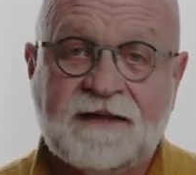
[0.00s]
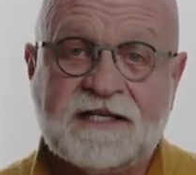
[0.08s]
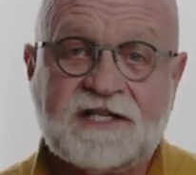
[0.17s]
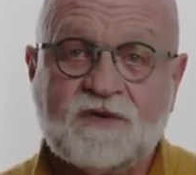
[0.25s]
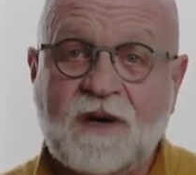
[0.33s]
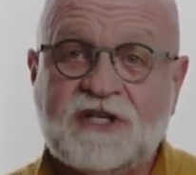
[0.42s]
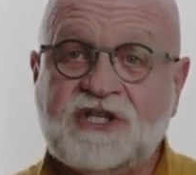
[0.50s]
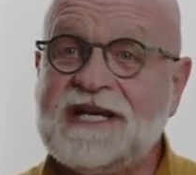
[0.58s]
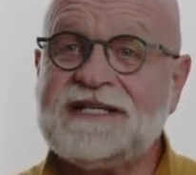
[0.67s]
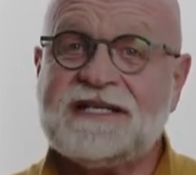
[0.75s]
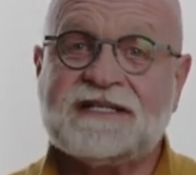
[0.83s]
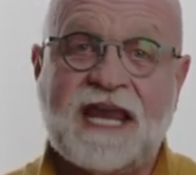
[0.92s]
This is what
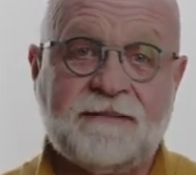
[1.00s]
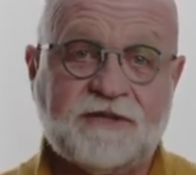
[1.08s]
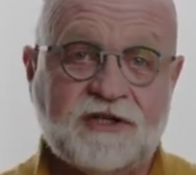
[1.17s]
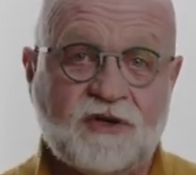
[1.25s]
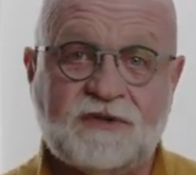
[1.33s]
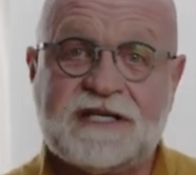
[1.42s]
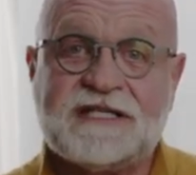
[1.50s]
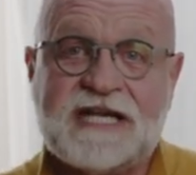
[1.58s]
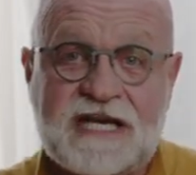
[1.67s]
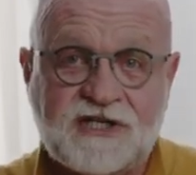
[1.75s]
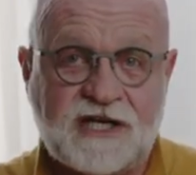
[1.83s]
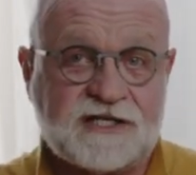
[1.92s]
Jesus came to do to
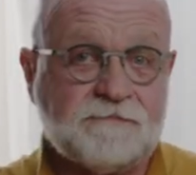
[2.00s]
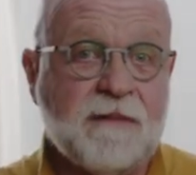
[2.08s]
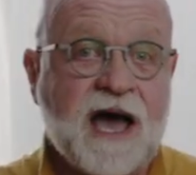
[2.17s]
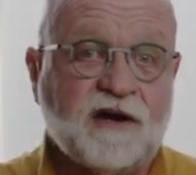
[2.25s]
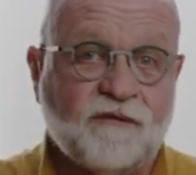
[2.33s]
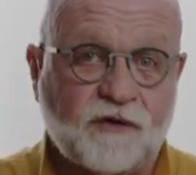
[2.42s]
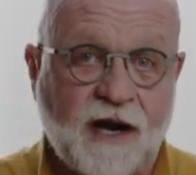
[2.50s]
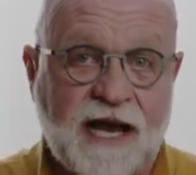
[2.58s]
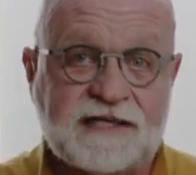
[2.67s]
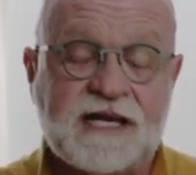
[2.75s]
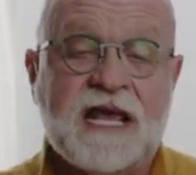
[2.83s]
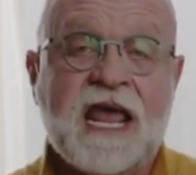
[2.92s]
teach us, model for
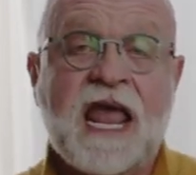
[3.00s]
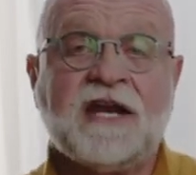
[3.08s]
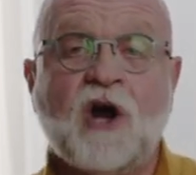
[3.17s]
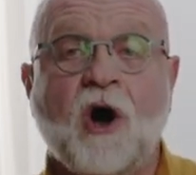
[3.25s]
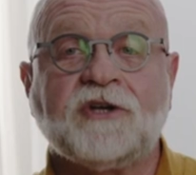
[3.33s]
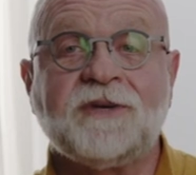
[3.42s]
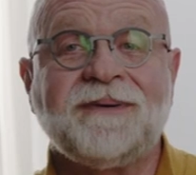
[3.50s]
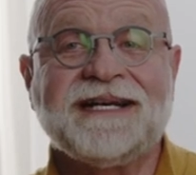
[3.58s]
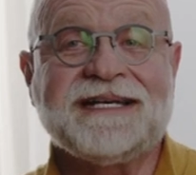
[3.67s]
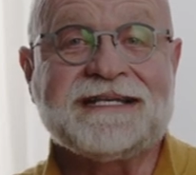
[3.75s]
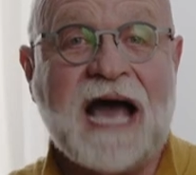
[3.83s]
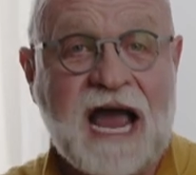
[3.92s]
us, and
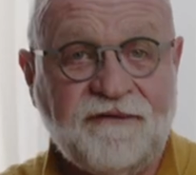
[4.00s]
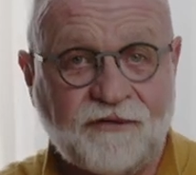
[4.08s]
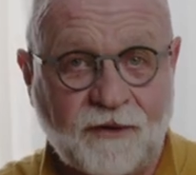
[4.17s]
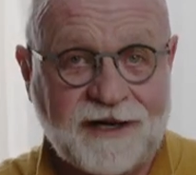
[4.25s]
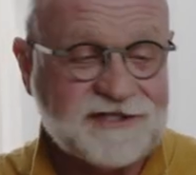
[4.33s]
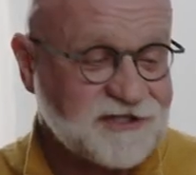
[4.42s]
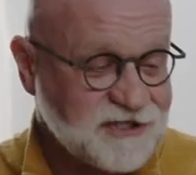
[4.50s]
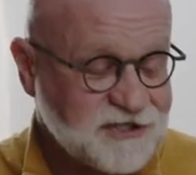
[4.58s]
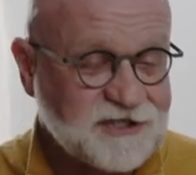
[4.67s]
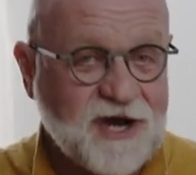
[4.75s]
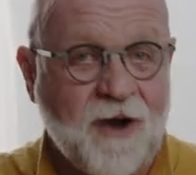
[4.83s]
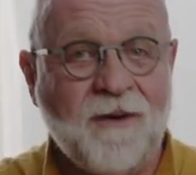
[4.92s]
ultimately die for us to
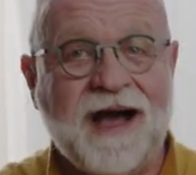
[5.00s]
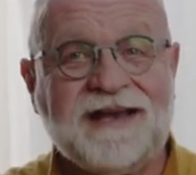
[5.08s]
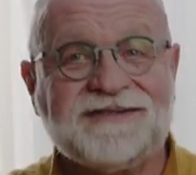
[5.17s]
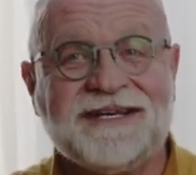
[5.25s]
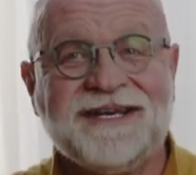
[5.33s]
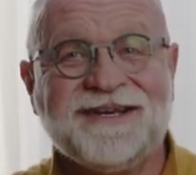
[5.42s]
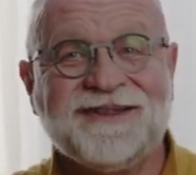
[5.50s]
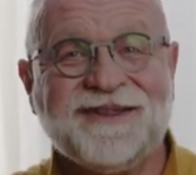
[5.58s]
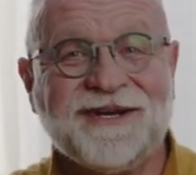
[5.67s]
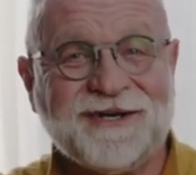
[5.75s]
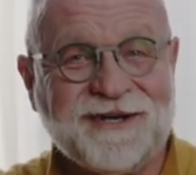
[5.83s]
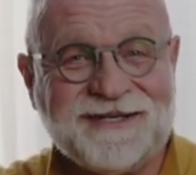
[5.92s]
show us
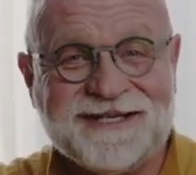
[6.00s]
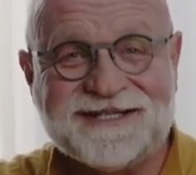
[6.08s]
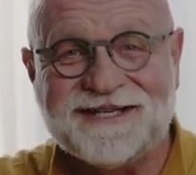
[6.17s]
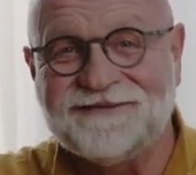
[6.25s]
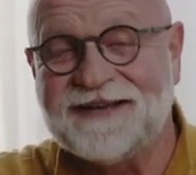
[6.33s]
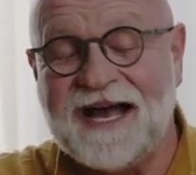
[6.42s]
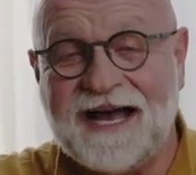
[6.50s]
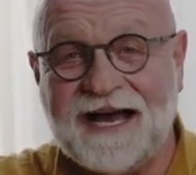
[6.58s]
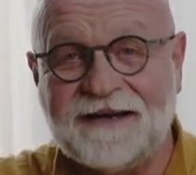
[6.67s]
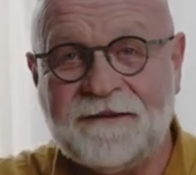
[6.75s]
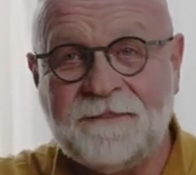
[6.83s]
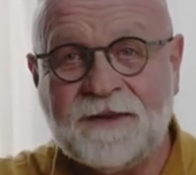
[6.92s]
the goodness of
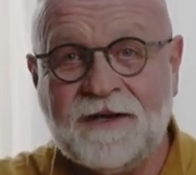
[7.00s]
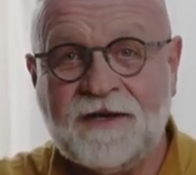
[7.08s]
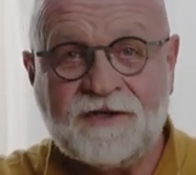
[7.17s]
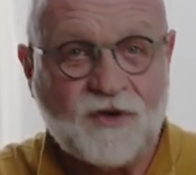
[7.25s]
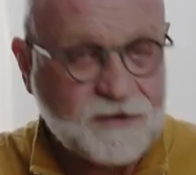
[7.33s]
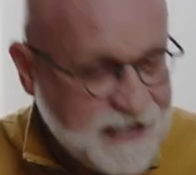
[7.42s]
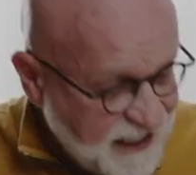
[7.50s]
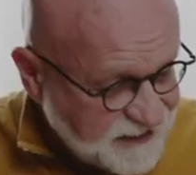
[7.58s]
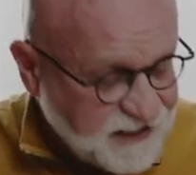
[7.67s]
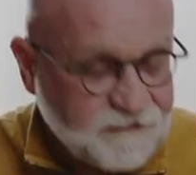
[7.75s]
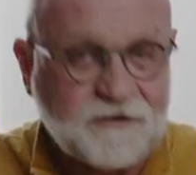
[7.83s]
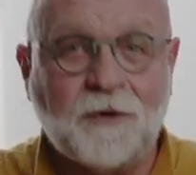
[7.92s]
God. So,
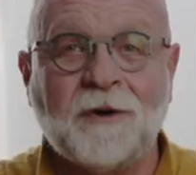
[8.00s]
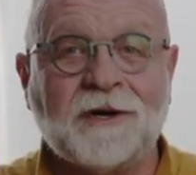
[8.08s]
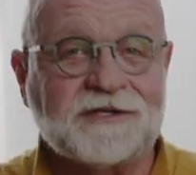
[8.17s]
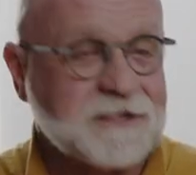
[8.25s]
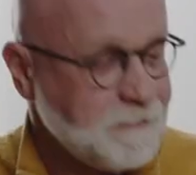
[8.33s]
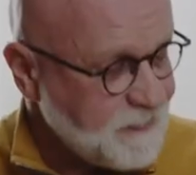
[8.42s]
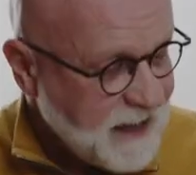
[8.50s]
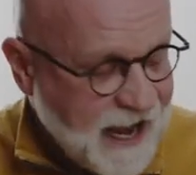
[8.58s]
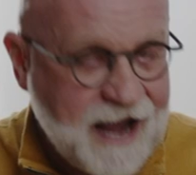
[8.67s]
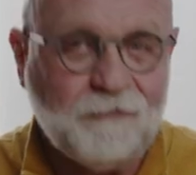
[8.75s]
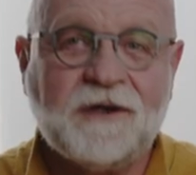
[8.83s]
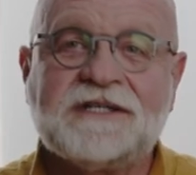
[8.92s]
yes, of course,
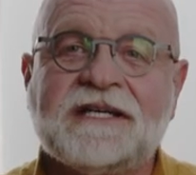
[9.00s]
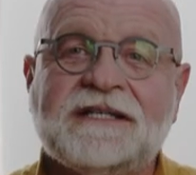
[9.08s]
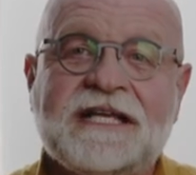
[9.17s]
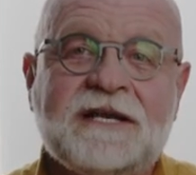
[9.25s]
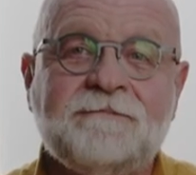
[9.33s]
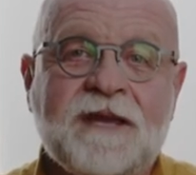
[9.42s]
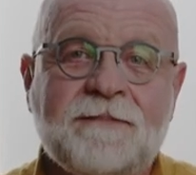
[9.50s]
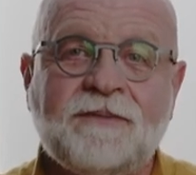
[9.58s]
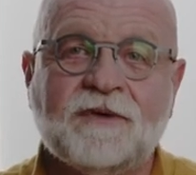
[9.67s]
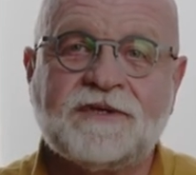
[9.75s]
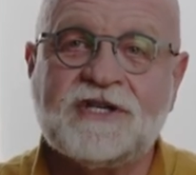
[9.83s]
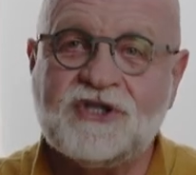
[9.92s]
I want to lead
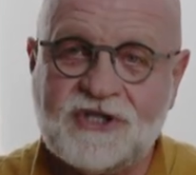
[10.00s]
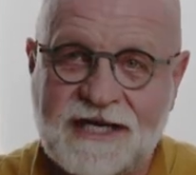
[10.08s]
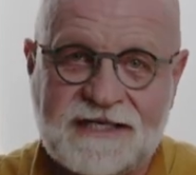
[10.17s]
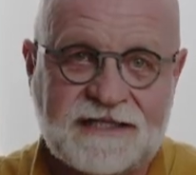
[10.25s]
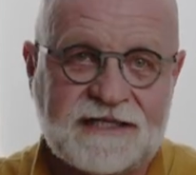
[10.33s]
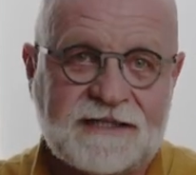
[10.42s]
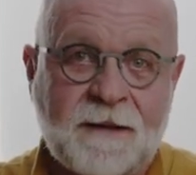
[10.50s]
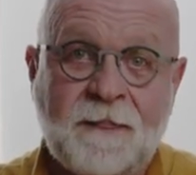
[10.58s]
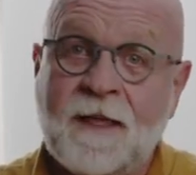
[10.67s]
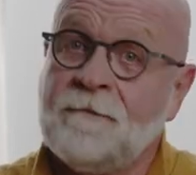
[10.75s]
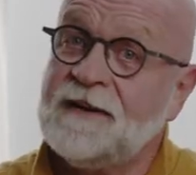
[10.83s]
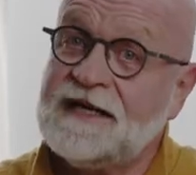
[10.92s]
people to Jesus.
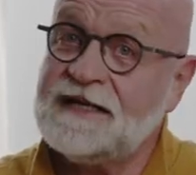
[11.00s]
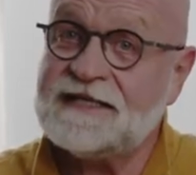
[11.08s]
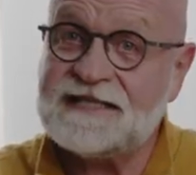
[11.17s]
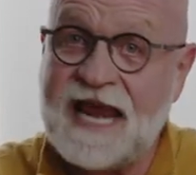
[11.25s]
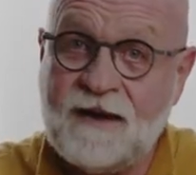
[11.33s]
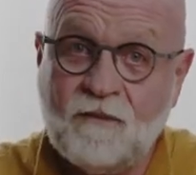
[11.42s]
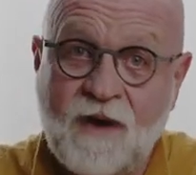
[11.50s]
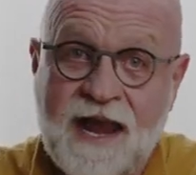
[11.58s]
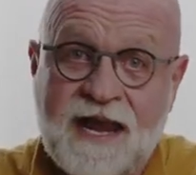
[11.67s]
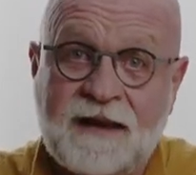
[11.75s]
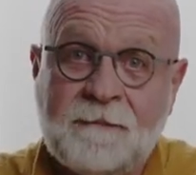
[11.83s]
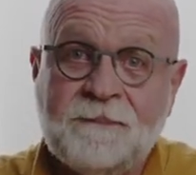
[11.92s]
But in the same
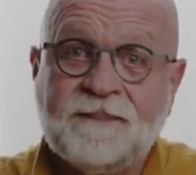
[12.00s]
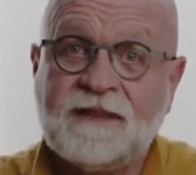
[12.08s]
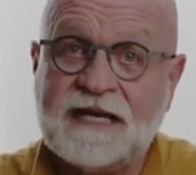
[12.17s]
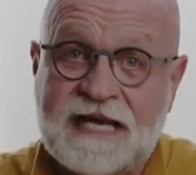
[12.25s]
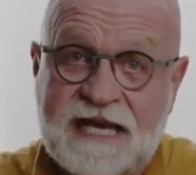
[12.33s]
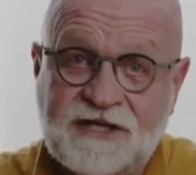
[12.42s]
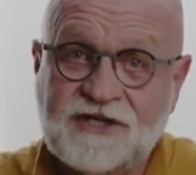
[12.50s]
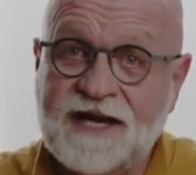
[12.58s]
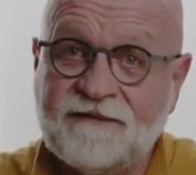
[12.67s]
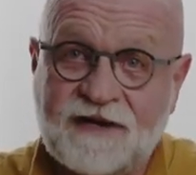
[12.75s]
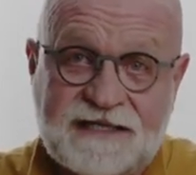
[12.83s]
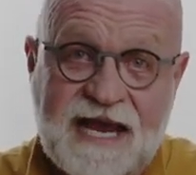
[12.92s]
way that each and
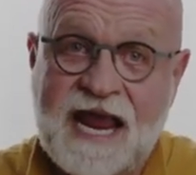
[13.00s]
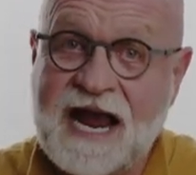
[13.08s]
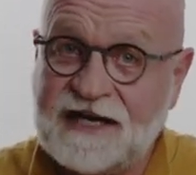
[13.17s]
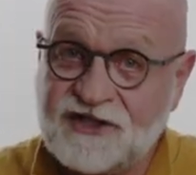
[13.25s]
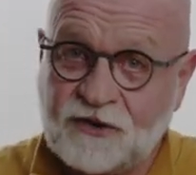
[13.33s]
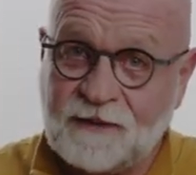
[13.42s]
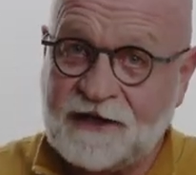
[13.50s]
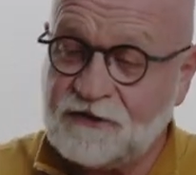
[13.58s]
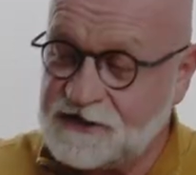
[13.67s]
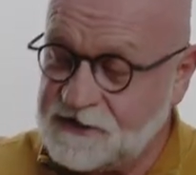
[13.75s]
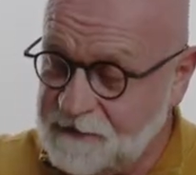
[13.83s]
every day I surrender as